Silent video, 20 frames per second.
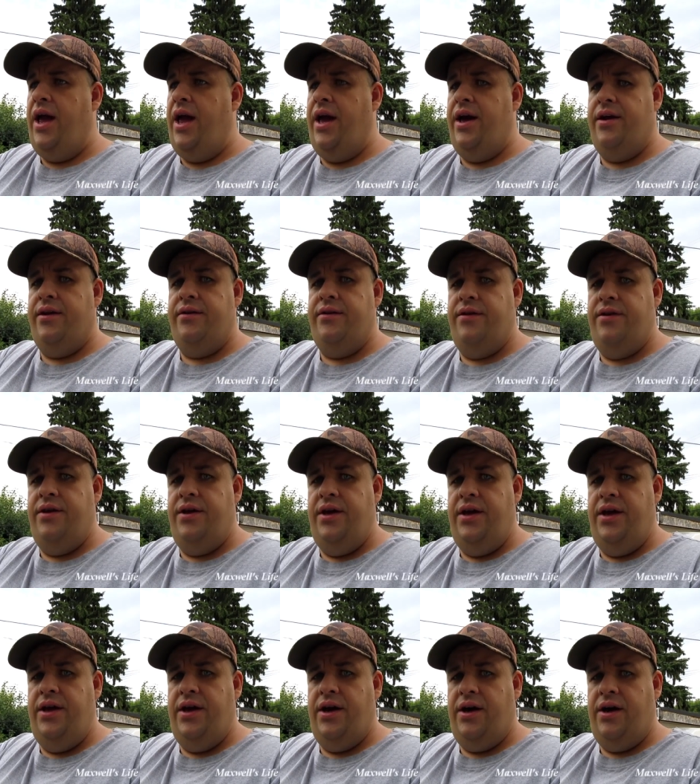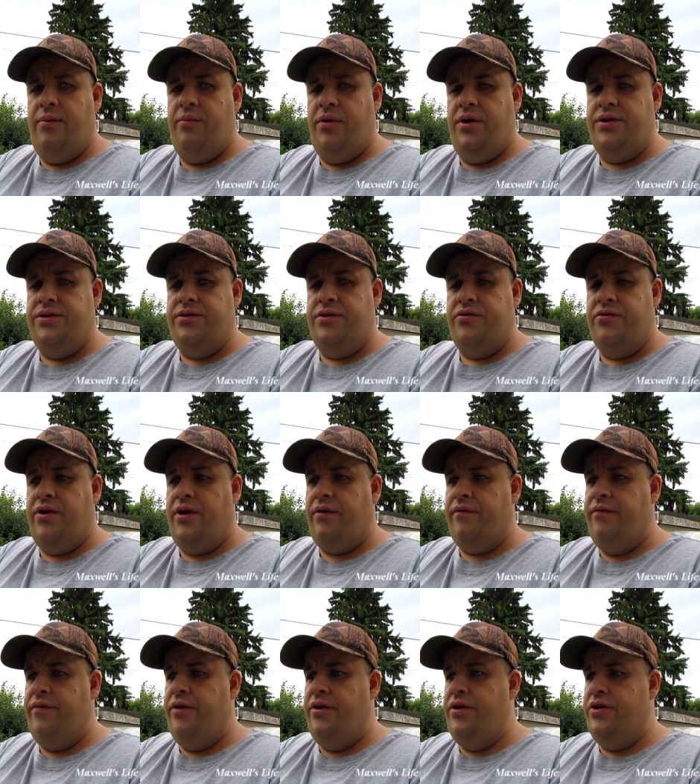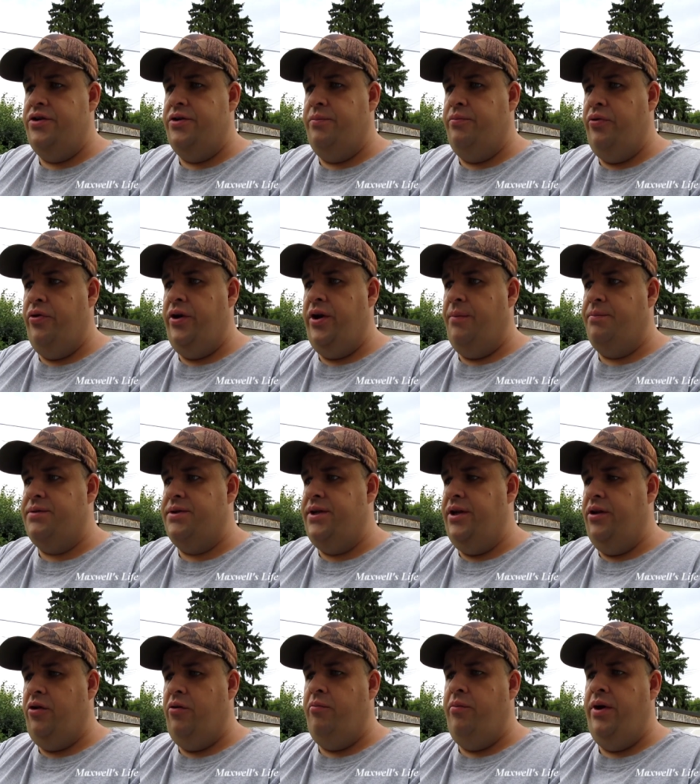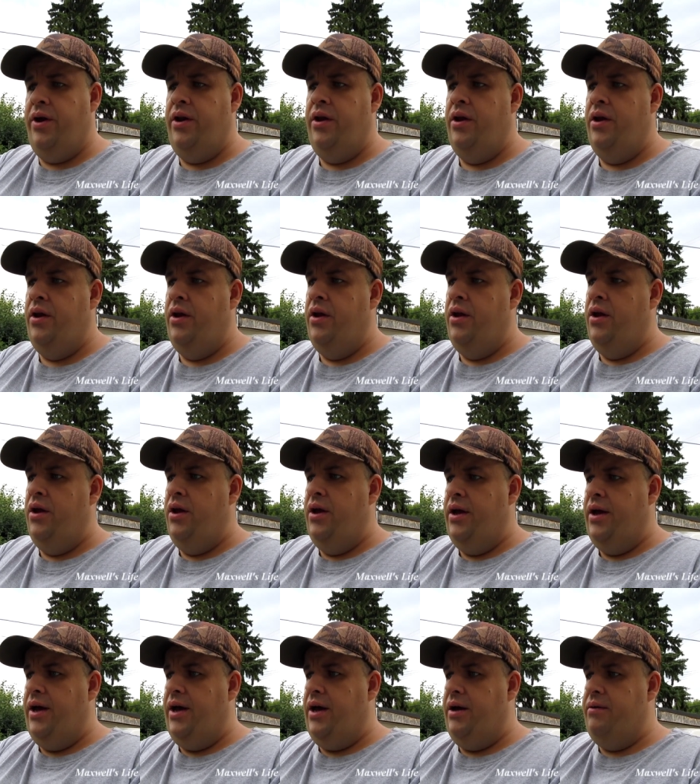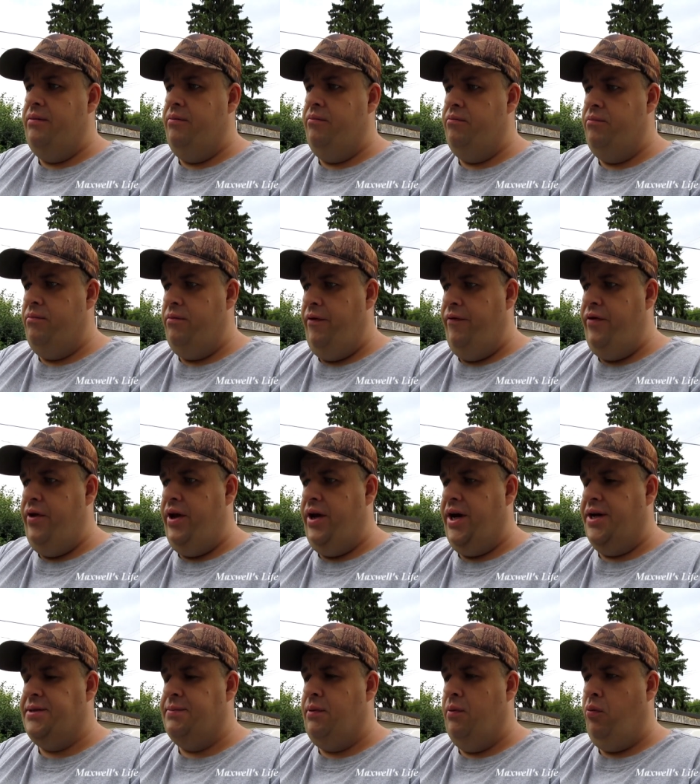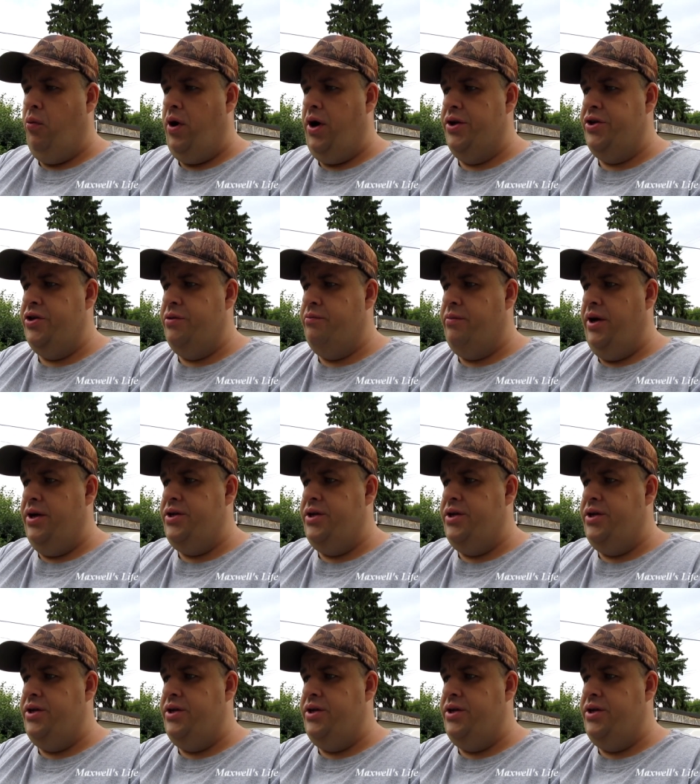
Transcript: and the uh, monster truck footage to put up still, but uh, if you guys have been watching